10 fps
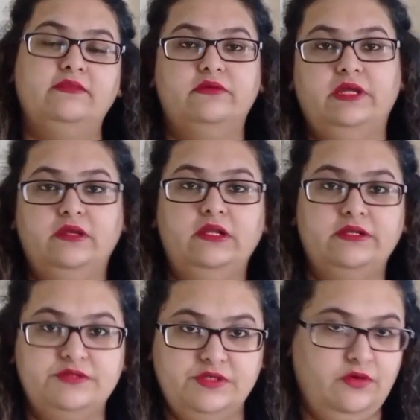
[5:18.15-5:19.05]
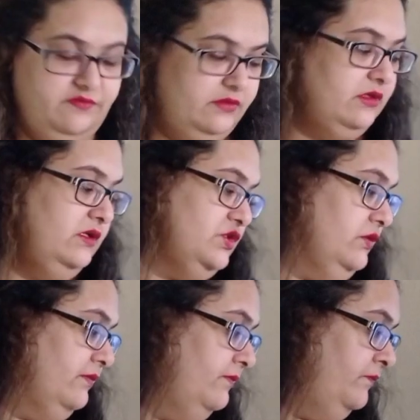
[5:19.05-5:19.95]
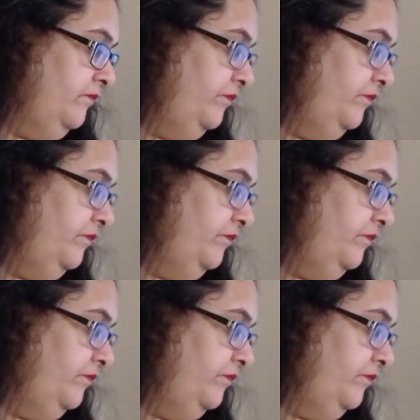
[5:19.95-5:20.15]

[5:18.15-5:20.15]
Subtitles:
and the regulatory of the region.